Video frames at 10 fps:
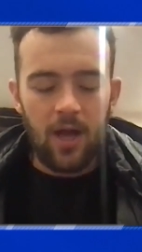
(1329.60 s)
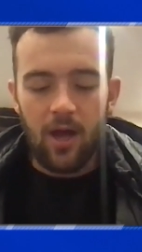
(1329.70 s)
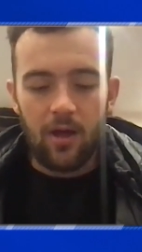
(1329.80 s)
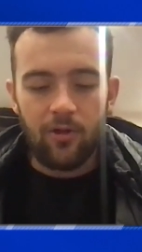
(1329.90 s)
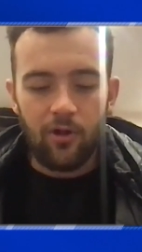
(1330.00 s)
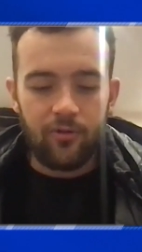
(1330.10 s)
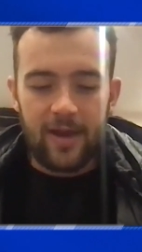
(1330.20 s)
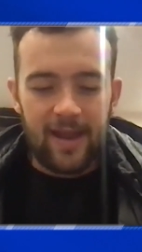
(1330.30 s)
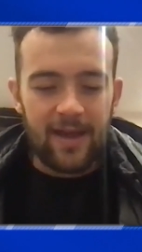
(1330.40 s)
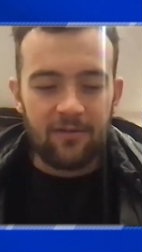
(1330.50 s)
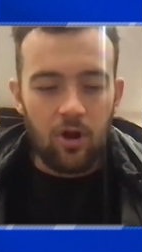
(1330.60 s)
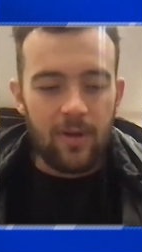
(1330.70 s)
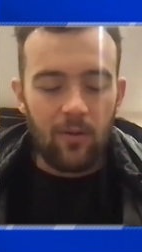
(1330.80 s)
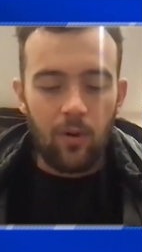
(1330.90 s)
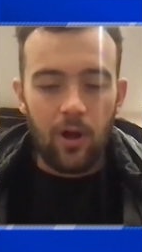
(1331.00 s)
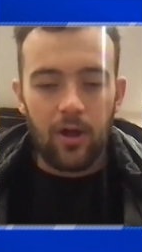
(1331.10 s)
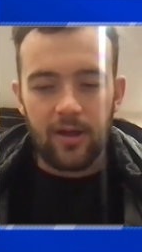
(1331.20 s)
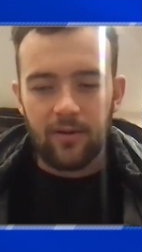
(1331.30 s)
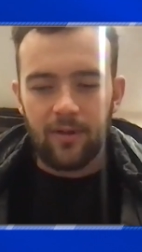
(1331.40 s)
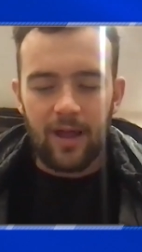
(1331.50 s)
not doing any anaerobic
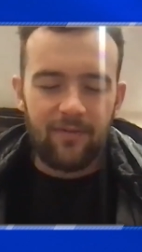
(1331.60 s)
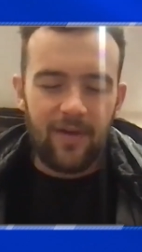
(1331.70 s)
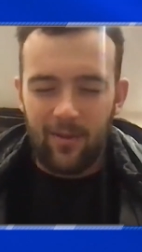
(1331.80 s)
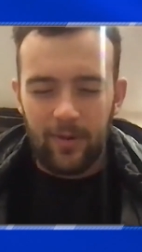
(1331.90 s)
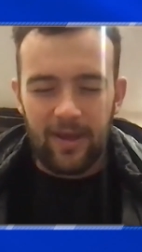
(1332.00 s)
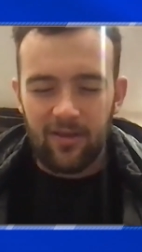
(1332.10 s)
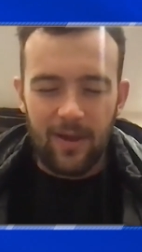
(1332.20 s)
work, and like for 8 weeks,